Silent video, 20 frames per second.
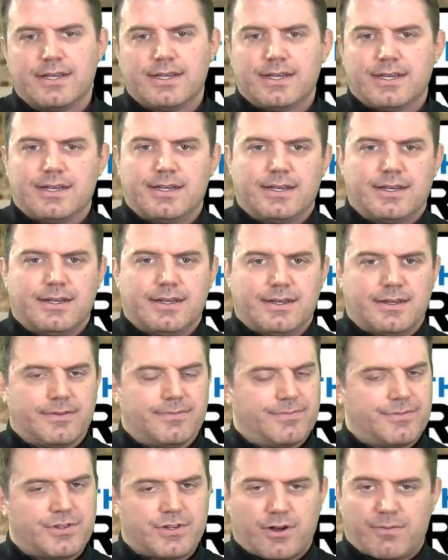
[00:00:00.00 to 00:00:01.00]

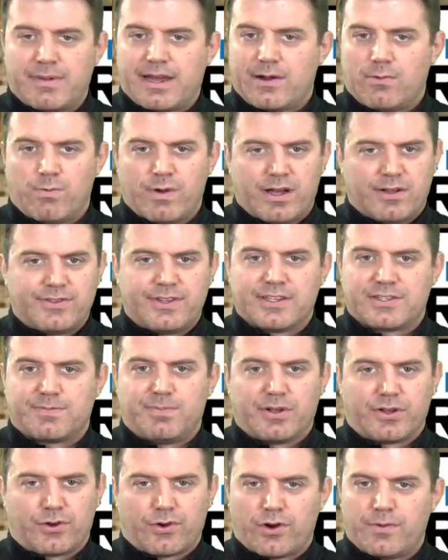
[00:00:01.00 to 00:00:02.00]
Talking about a
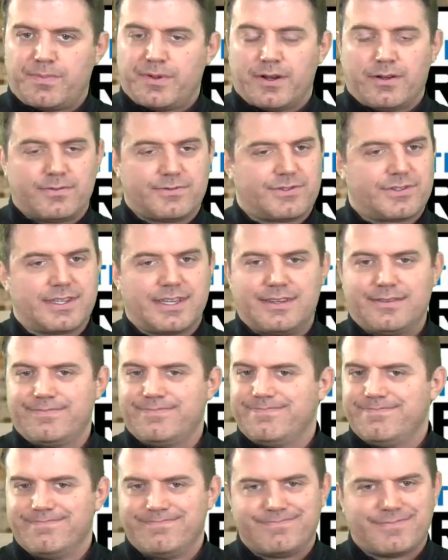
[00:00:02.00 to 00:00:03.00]
well-disciplined group, you don't see
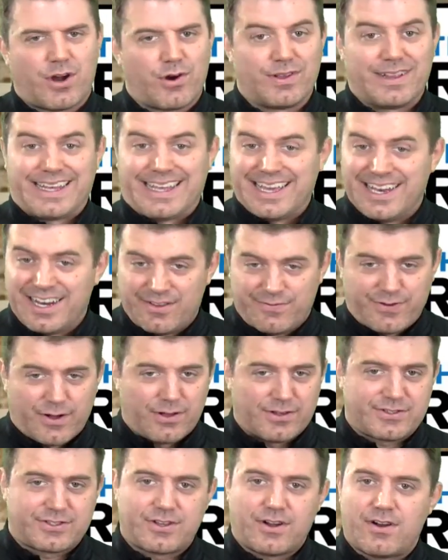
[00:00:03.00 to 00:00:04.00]
hardly any
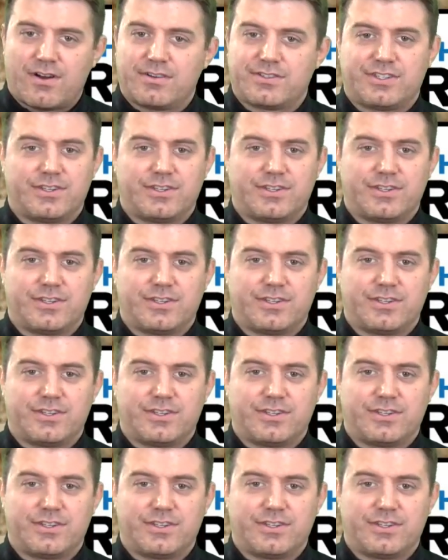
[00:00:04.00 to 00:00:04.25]
false starts.